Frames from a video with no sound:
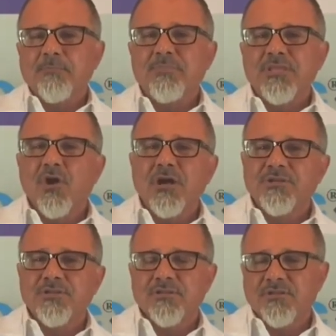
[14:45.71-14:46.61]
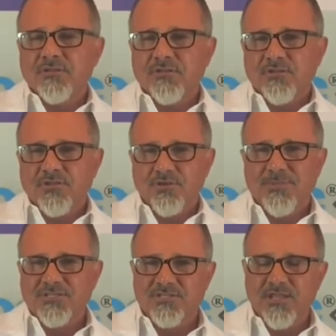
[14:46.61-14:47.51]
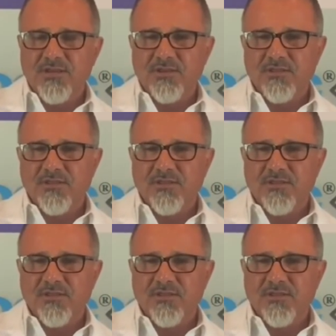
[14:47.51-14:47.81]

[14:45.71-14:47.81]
beyond your baseline.